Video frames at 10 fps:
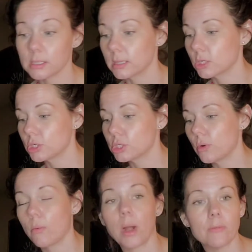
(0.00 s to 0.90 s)
And they're just
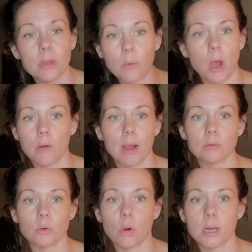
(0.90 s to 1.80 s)
doing whatever they want around
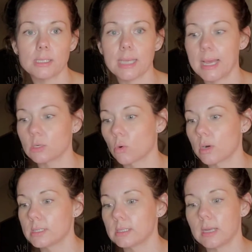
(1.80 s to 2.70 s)
Taurus, and
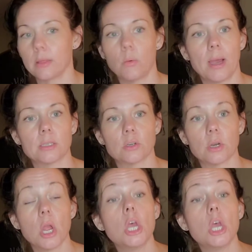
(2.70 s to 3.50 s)
Taurus is none the wiser.